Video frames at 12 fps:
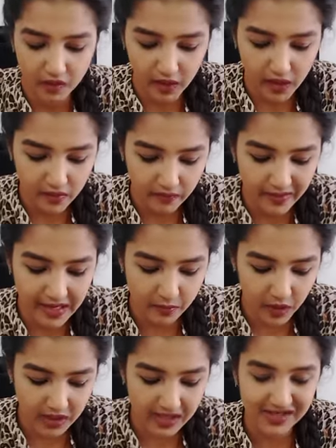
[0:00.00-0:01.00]
Okay,
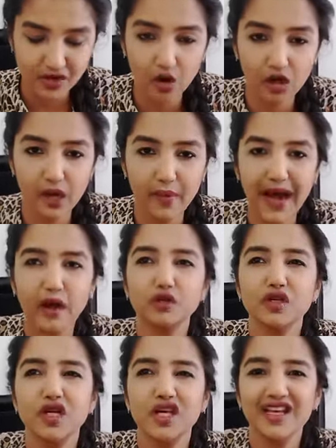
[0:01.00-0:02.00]
rebirth is all
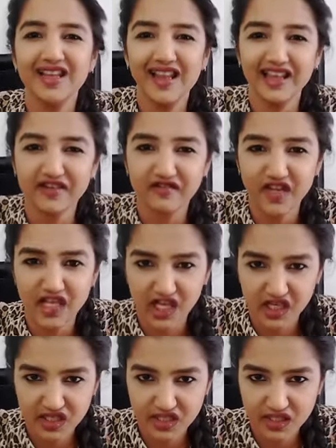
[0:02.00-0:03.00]
about like a
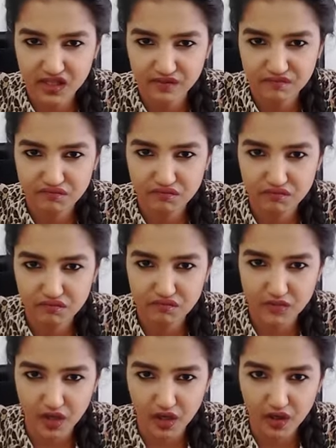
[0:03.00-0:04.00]
phoenix
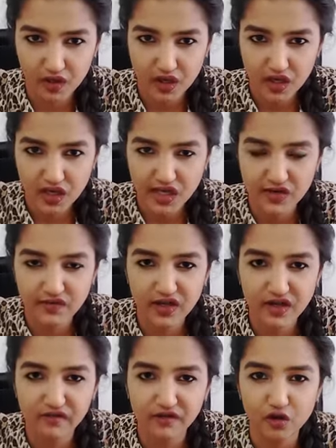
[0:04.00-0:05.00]
you know
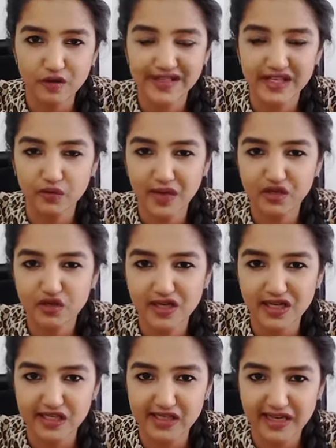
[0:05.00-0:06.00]
even if your
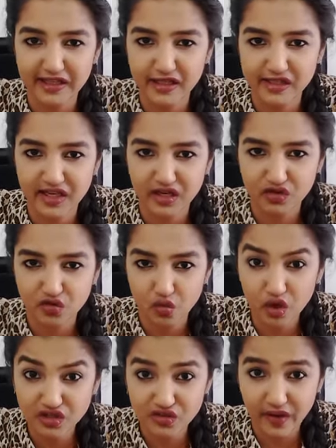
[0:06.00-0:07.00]
situation is like the ten of
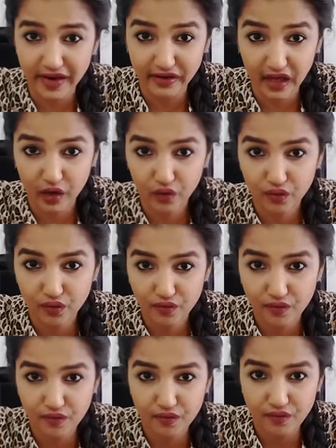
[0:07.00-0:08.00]
swords right now
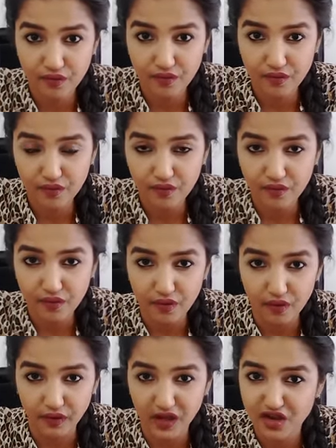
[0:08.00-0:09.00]

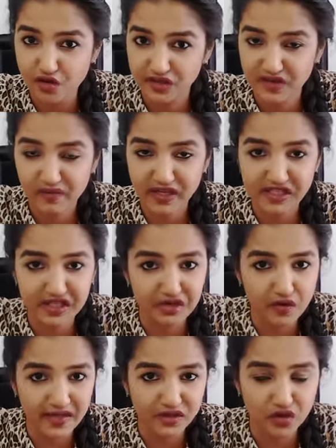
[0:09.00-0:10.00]
okay you're depleted
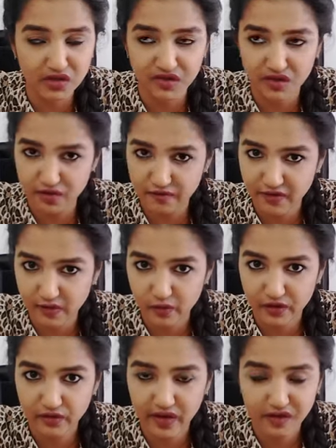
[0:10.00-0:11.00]
you're exhausted you feel
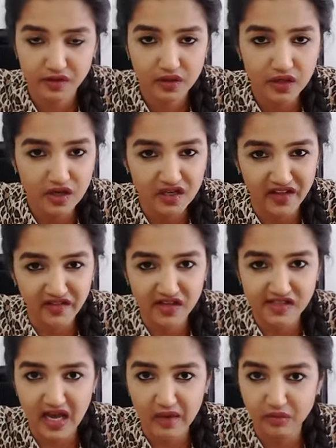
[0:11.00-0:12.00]
betrayed nothing
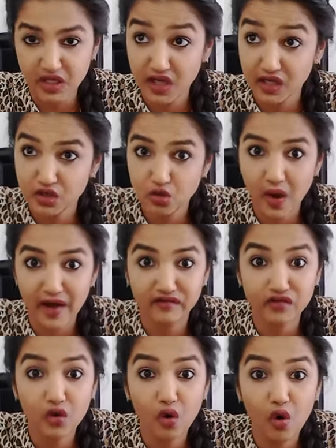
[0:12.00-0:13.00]
is happening and you
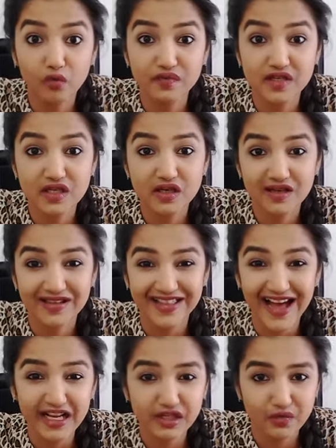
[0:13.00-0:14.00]
have no hopes
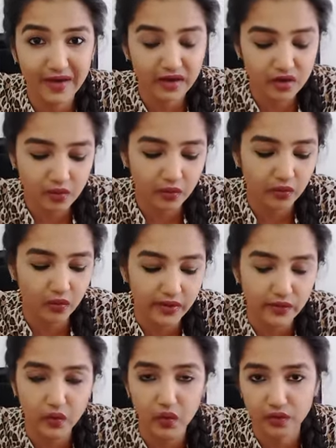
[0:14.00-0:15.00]
that is where you're
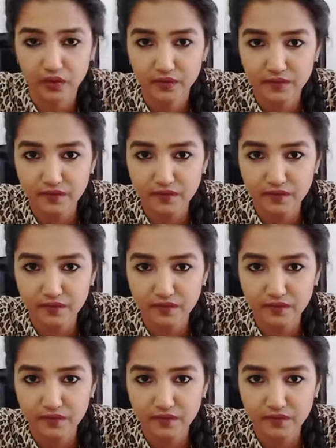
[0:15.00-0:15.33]
going wrong